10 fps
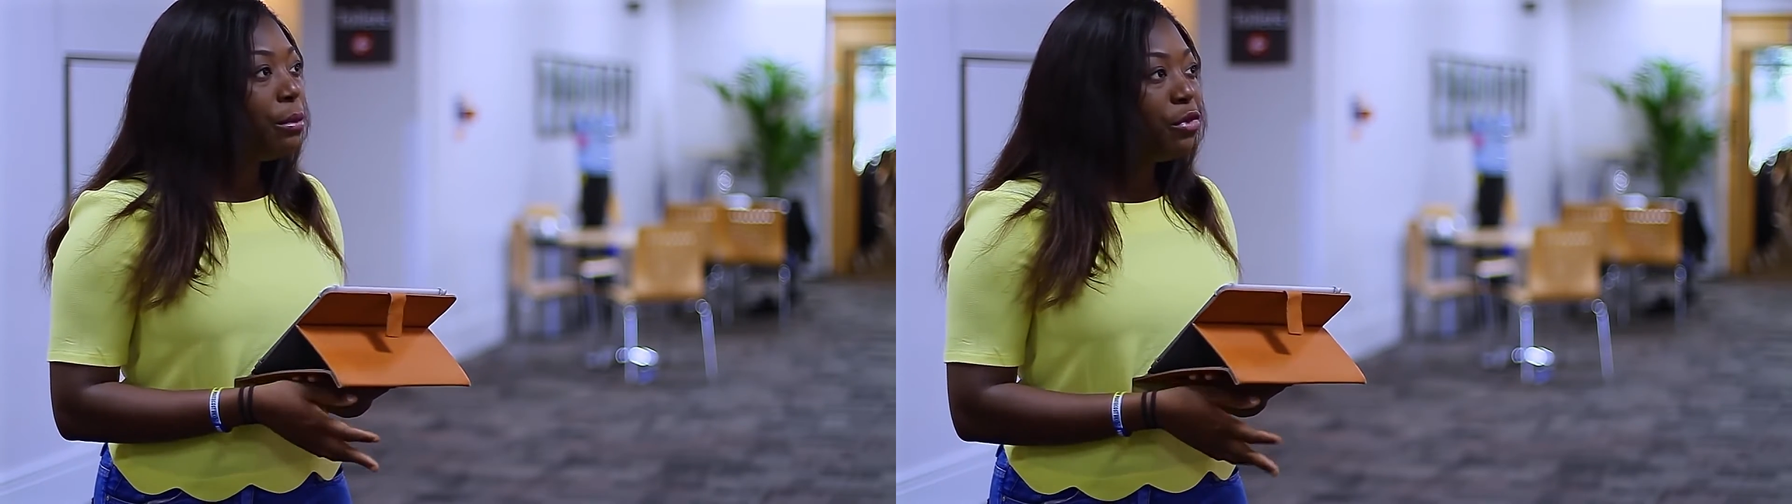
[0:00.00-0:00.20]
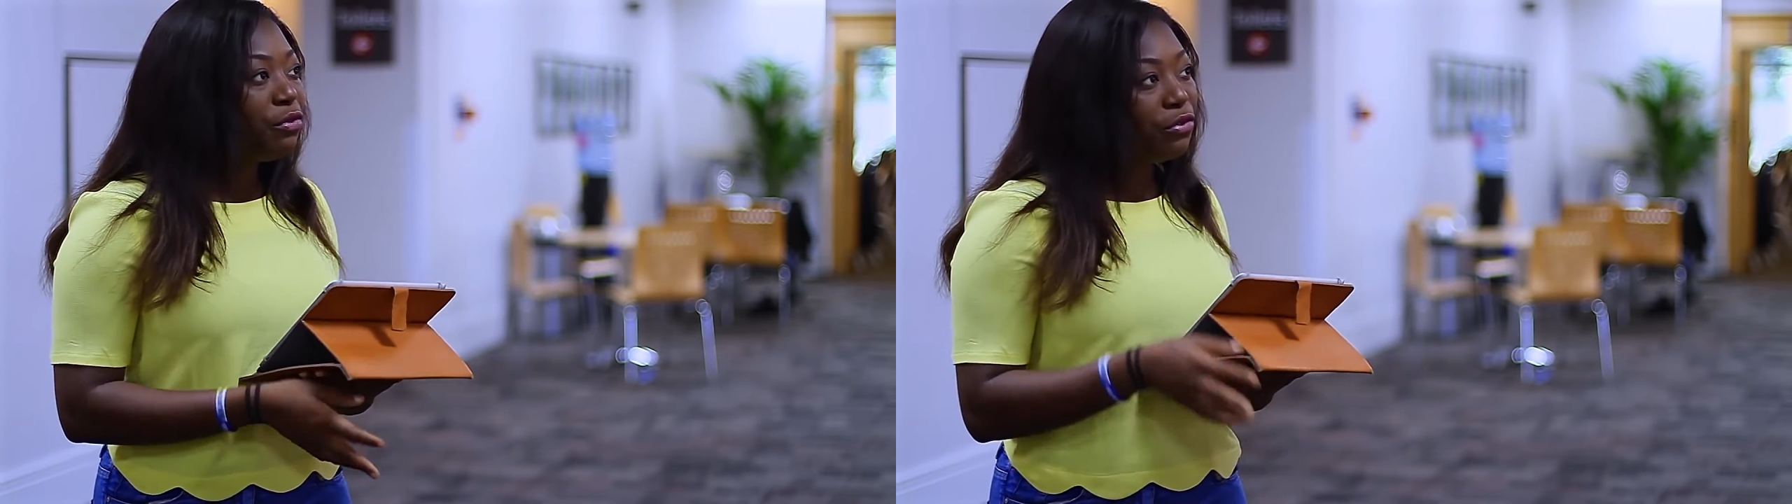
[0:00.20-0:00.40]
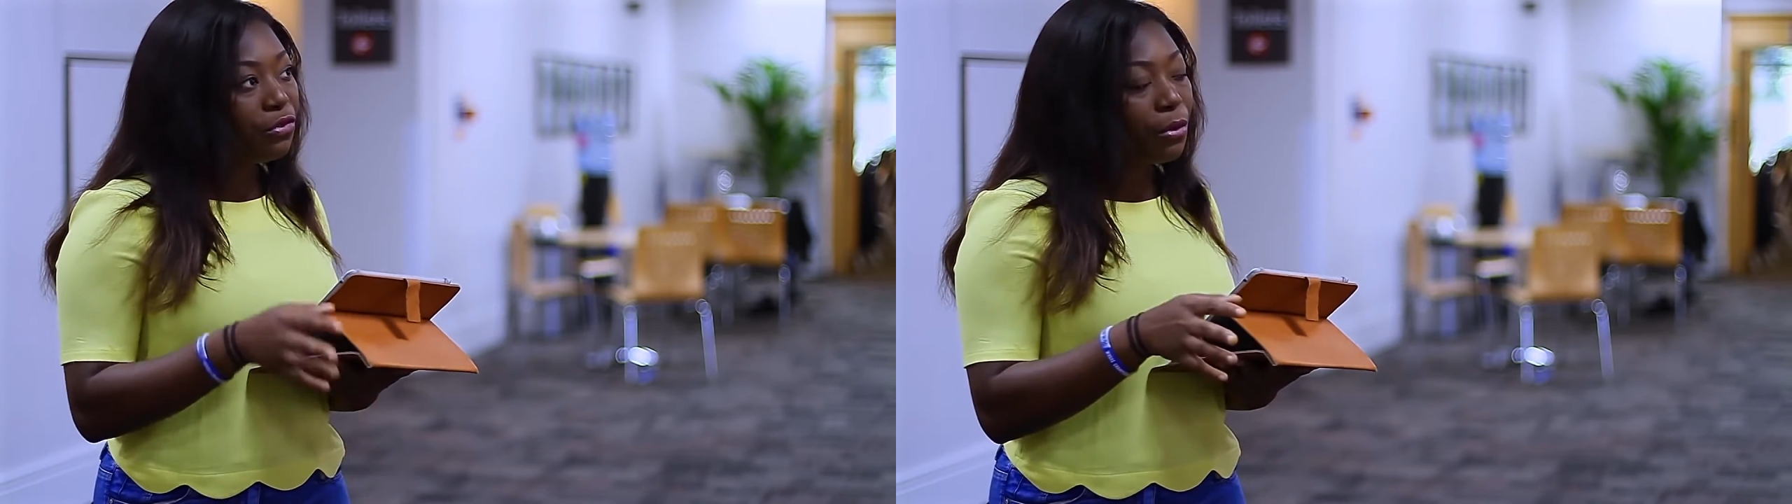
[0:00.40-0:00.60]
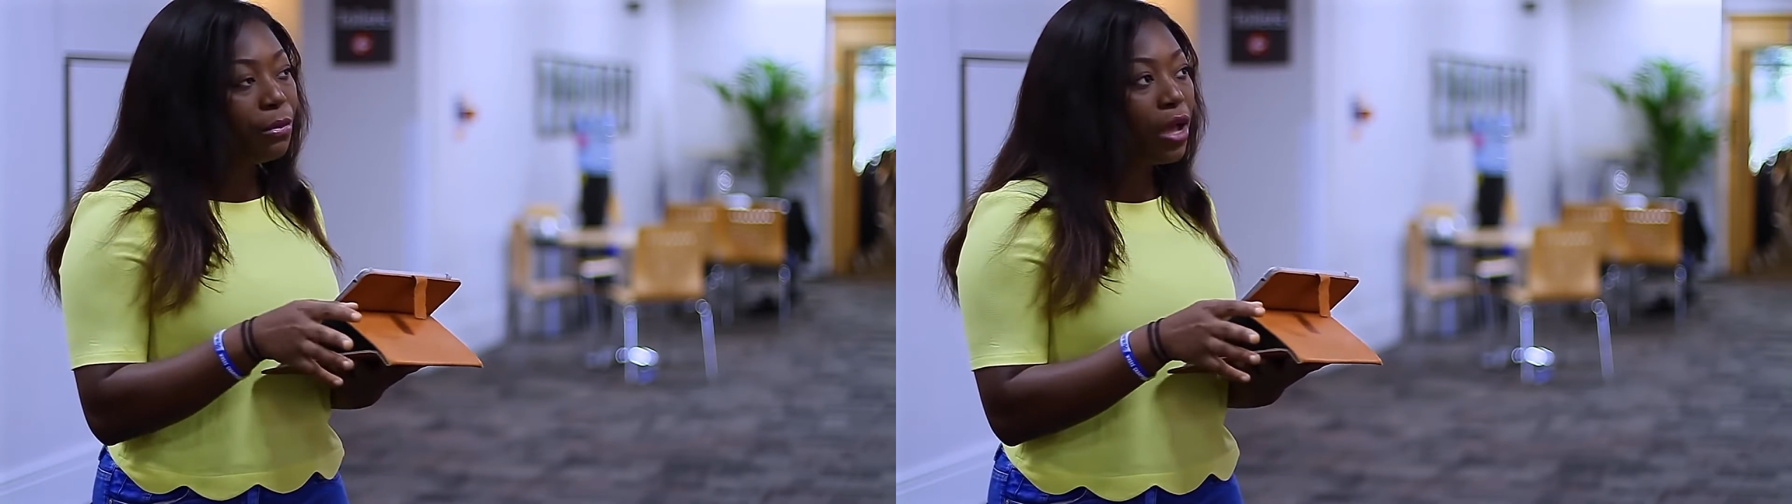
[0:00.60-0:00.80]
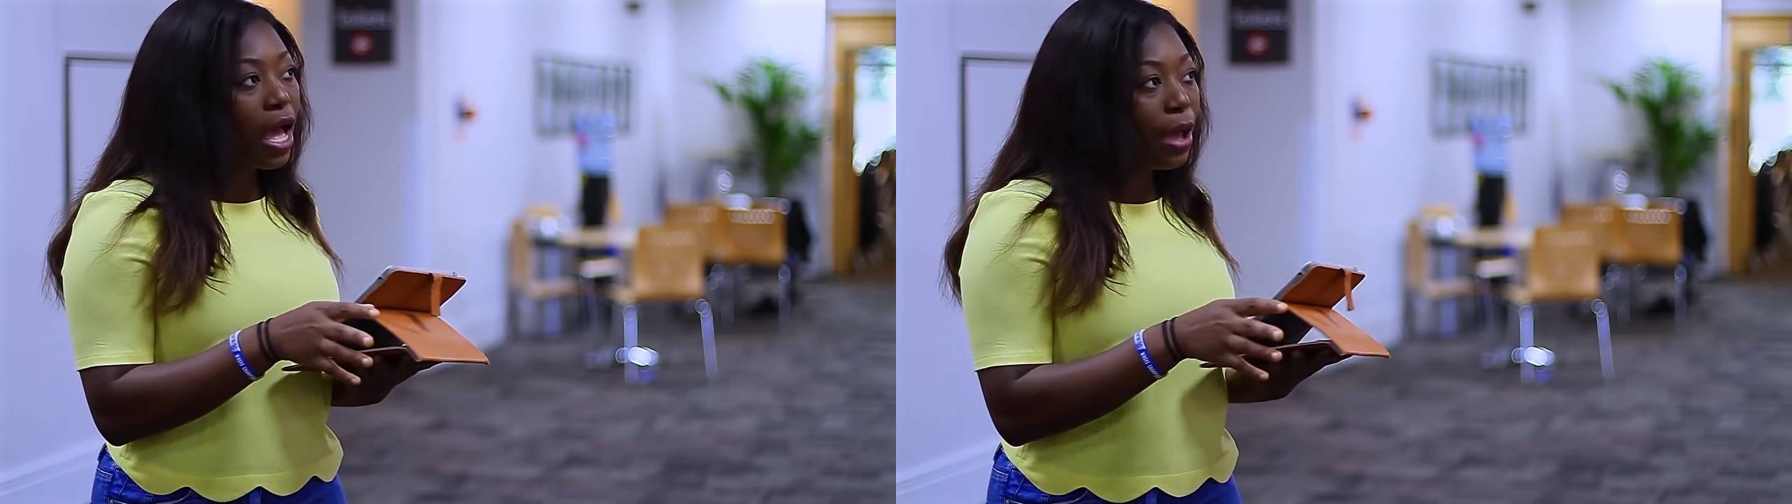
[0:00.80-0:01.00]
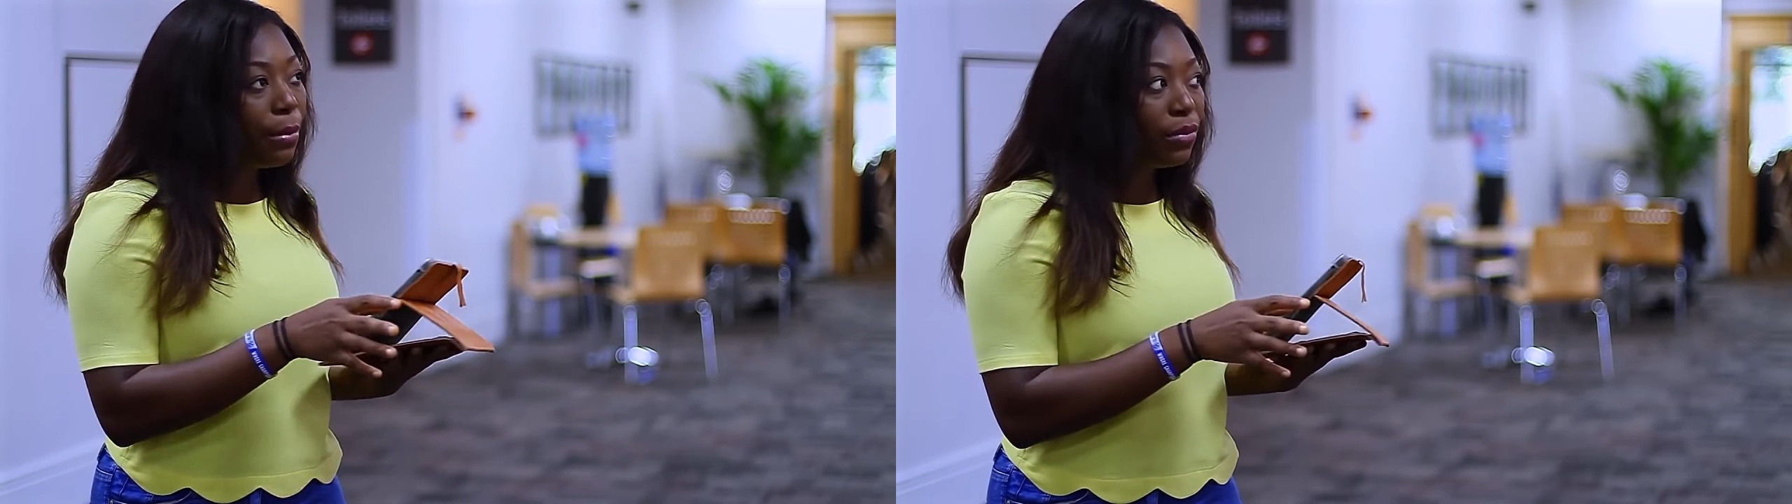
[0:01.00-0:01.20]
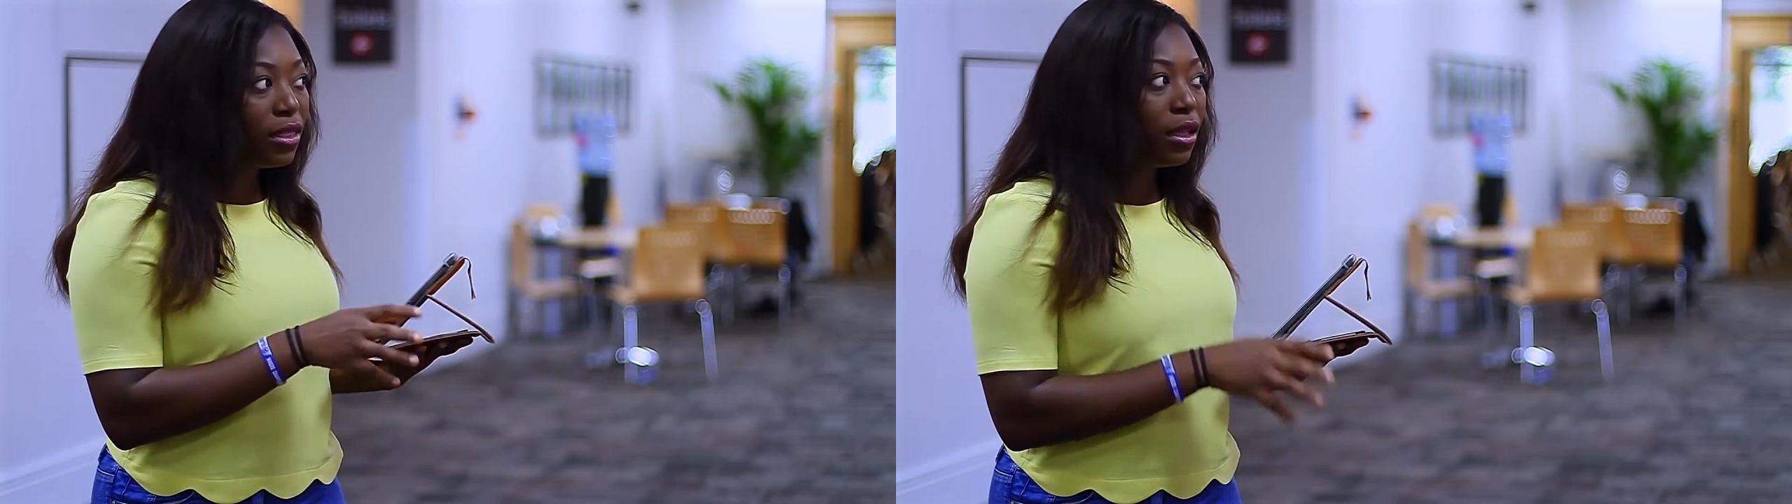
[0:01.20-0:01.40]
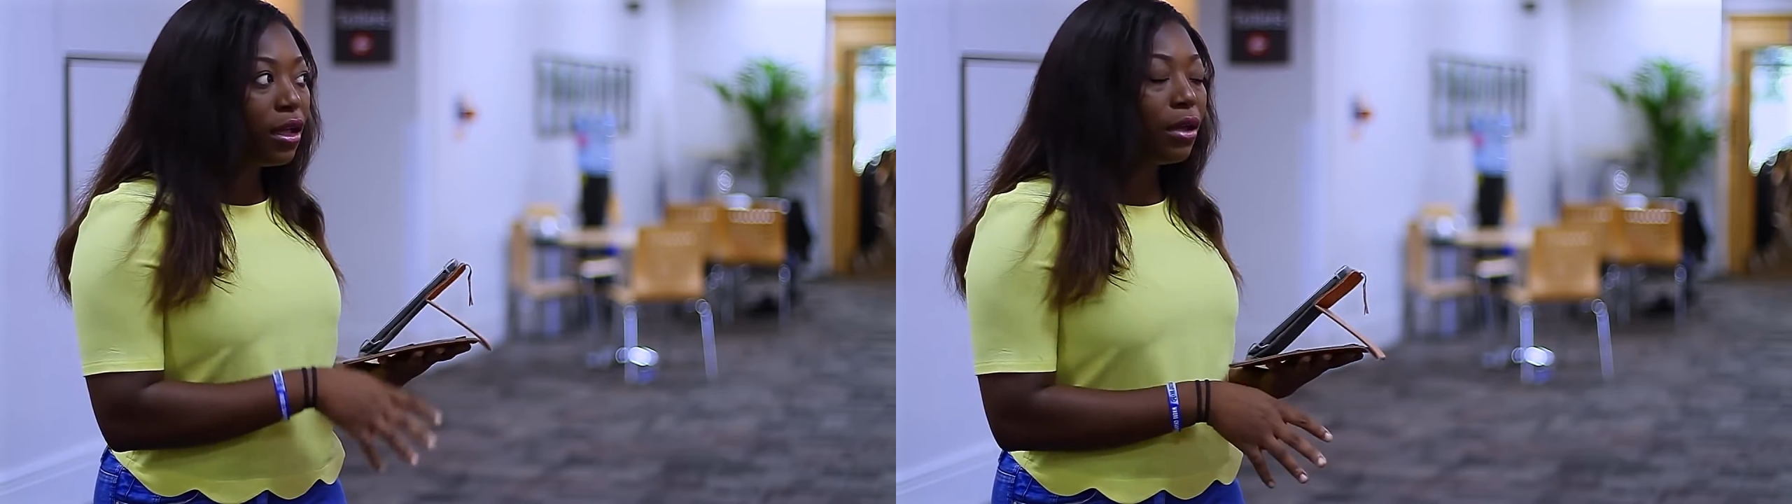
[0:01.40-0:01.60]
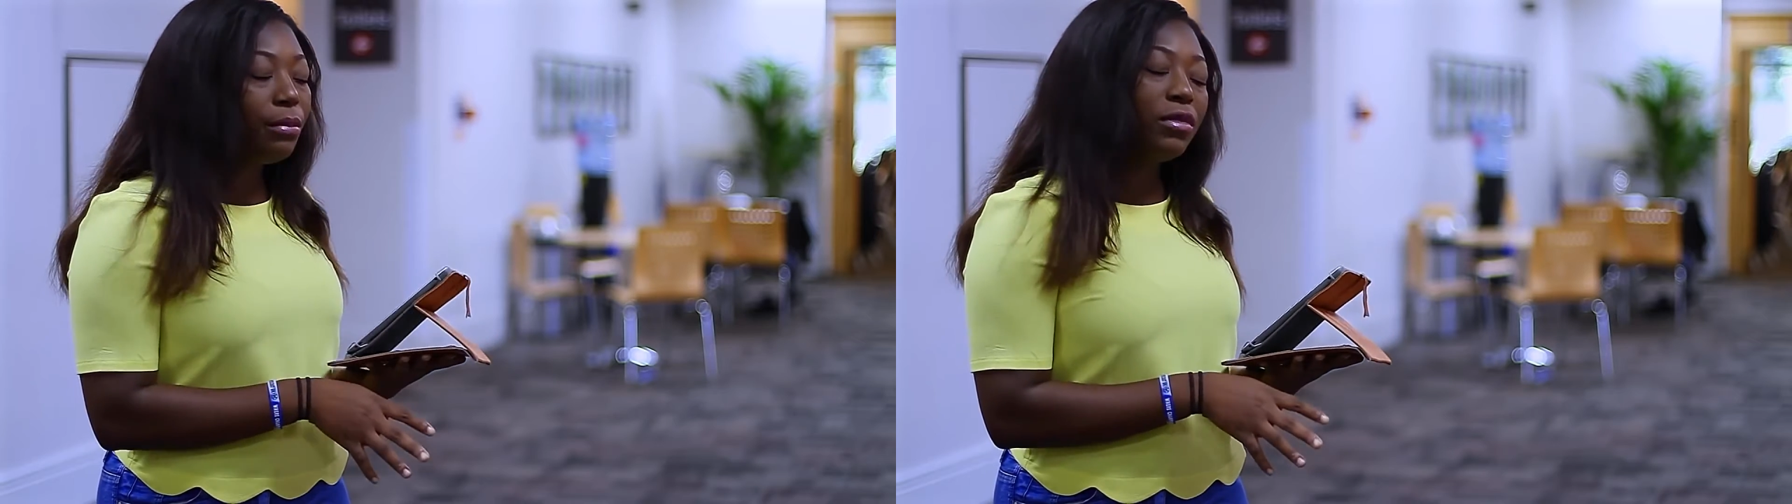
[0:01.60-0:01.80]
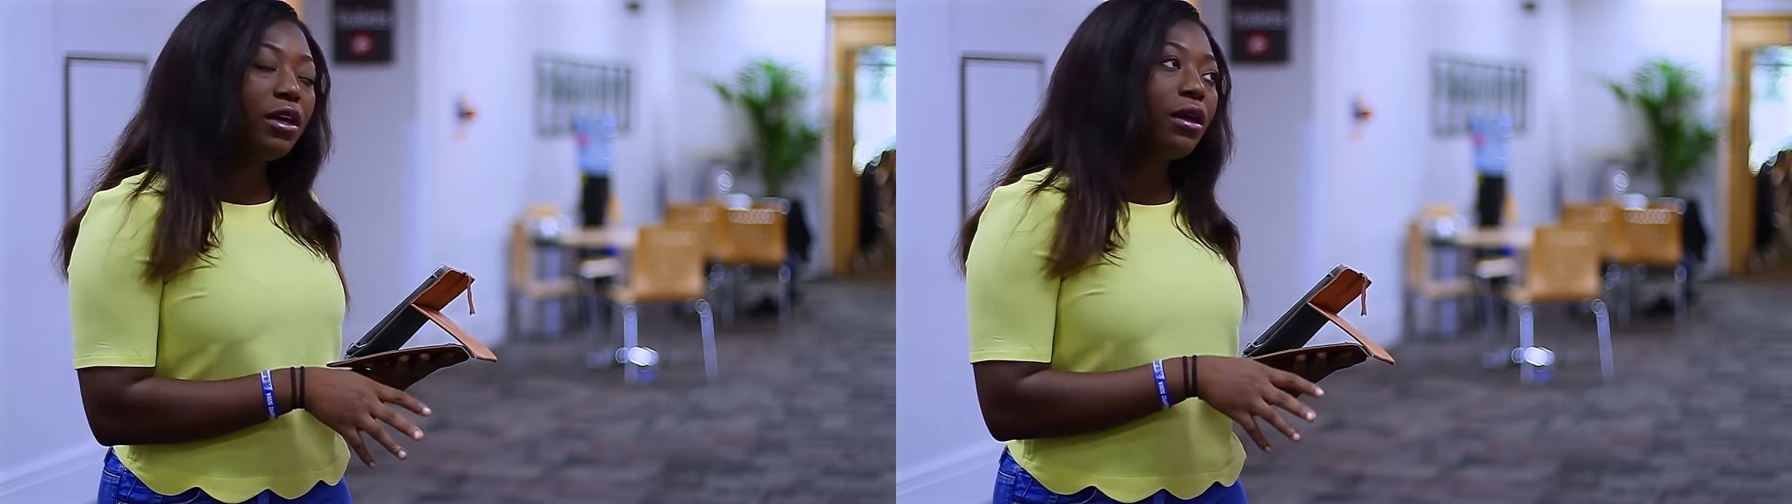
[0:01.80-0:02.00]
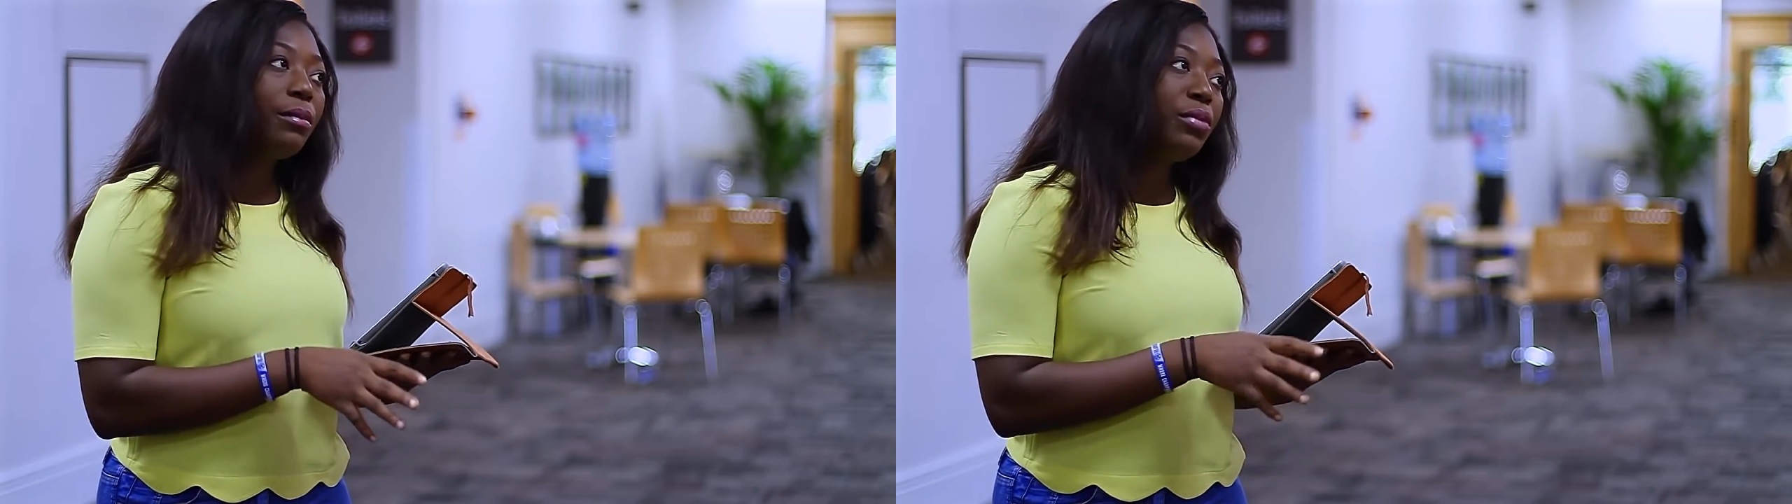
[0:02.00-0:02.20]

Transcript: Moving from the